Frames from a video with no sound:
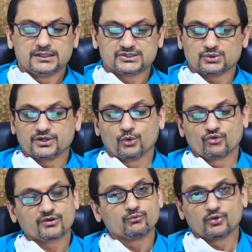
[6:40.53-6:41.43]
So the
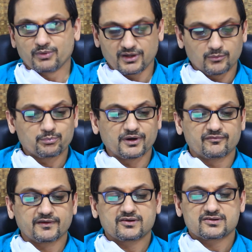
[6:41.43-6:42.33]
dosing would be
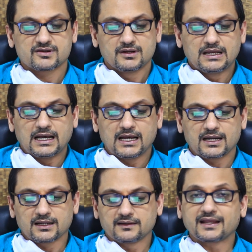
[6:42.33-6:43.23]
perfect,
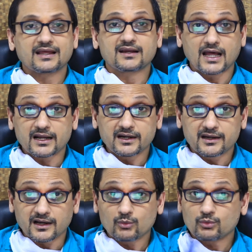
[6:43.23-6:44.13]
and they can carry
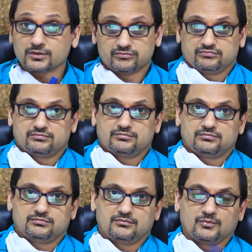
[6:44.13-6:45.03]
it around.
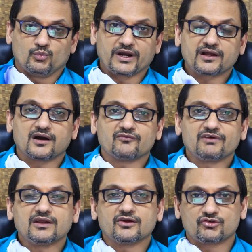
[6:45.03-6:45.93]
Very
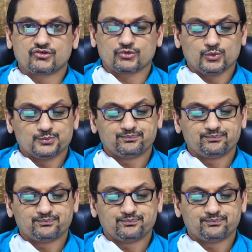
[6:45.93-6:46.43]
convenient too.